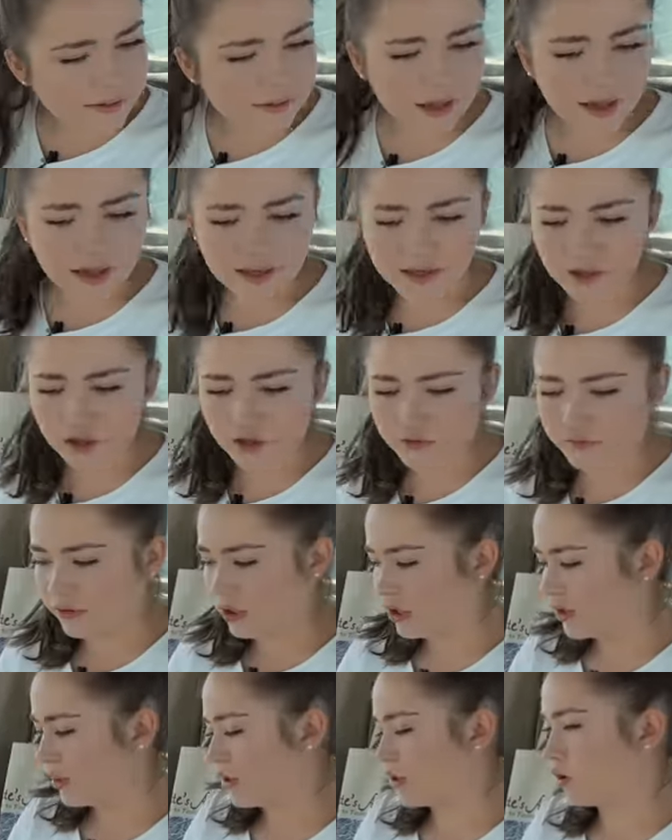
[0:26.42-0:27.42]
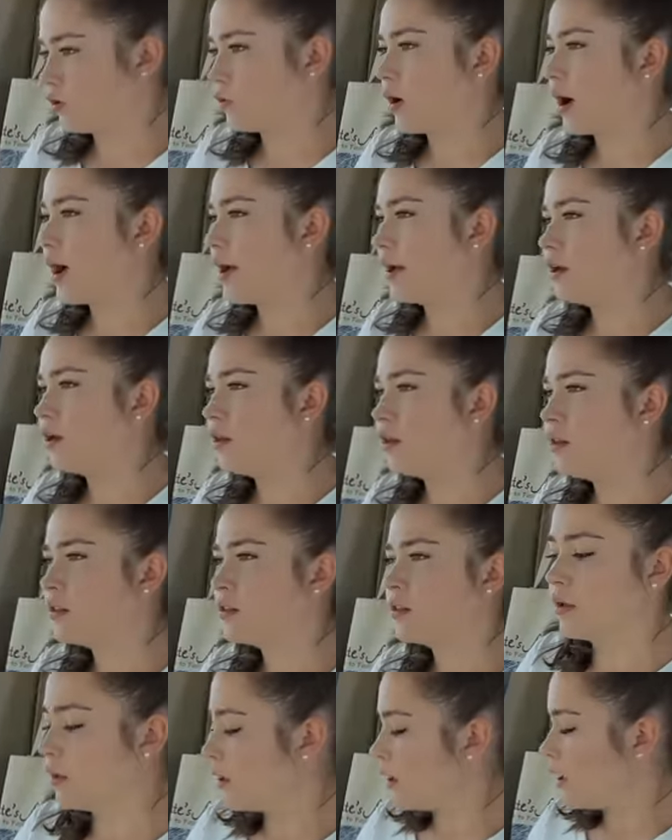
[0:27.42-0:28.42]
idle for a little while,
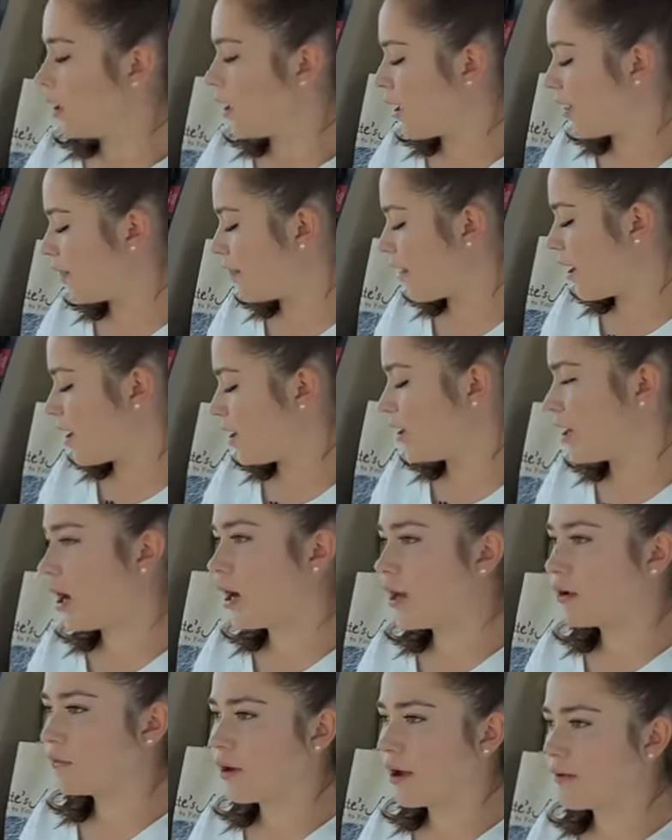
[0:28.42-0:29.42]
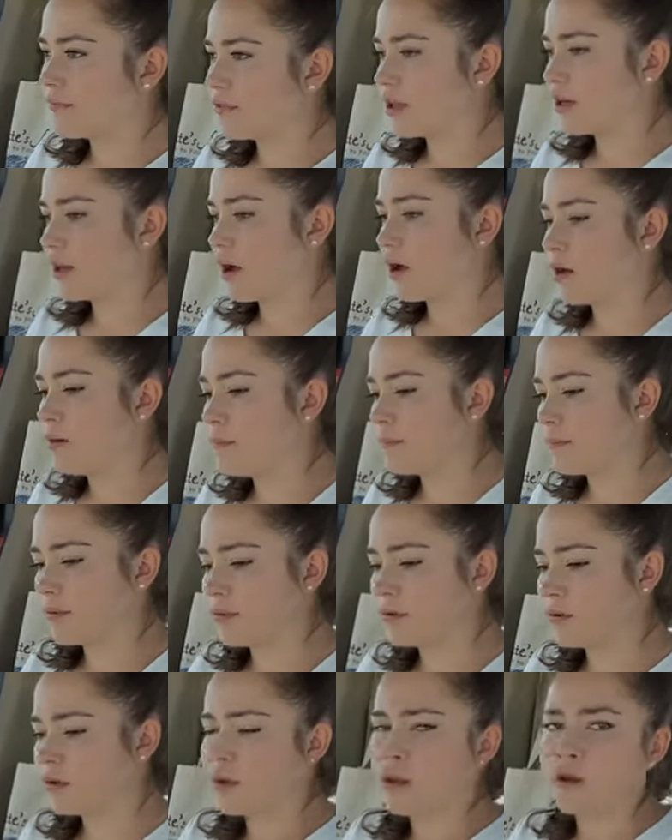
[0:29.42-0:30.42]
and then I revved it up
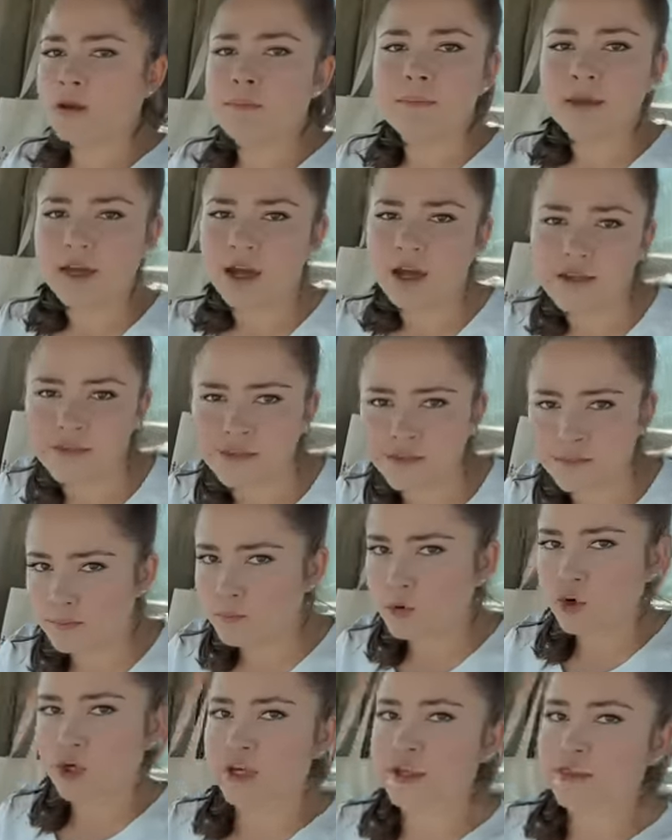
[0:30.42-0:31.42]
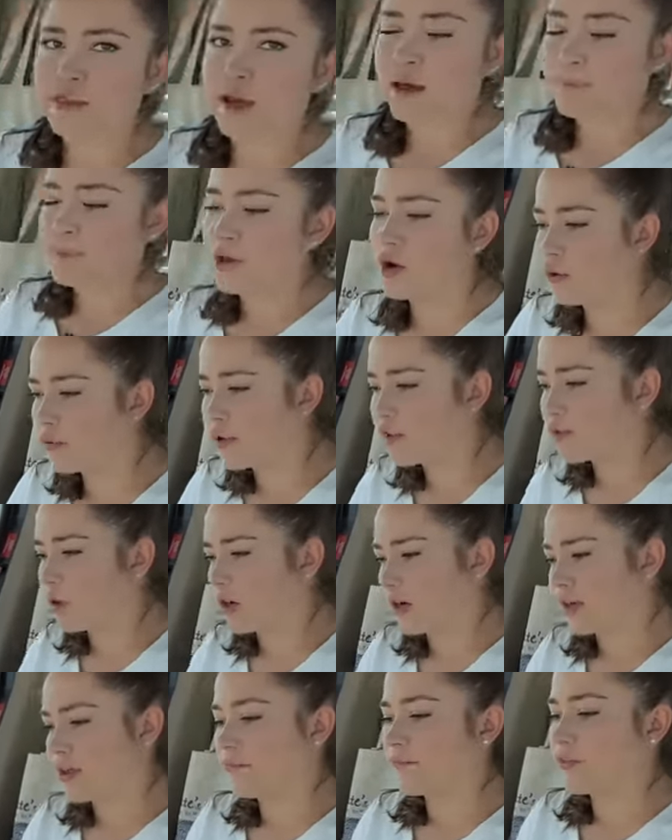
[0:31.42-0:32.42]
because in the morning time you always want
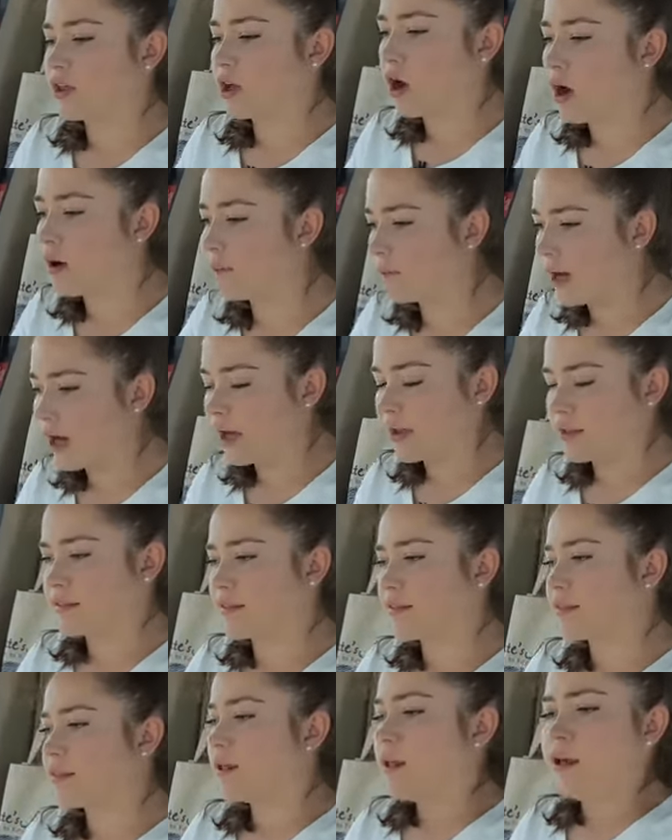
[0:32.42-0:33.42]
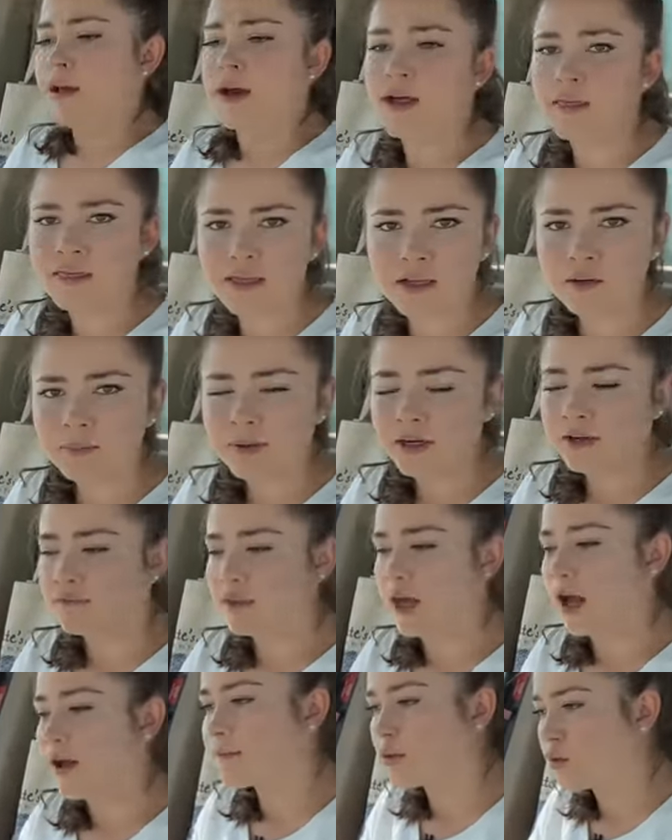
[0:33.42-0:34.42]
to give the combines a little bit of
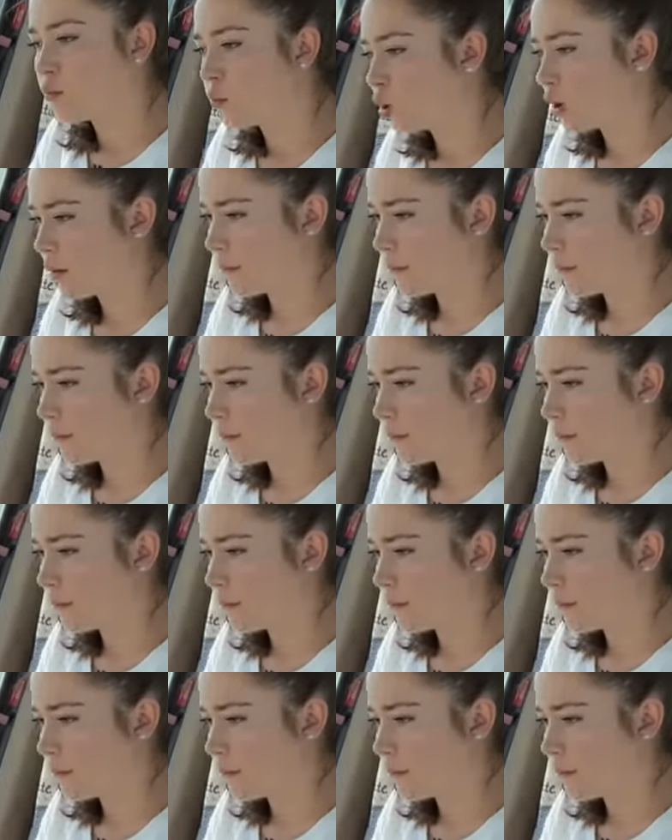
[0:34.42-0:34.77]
time to warm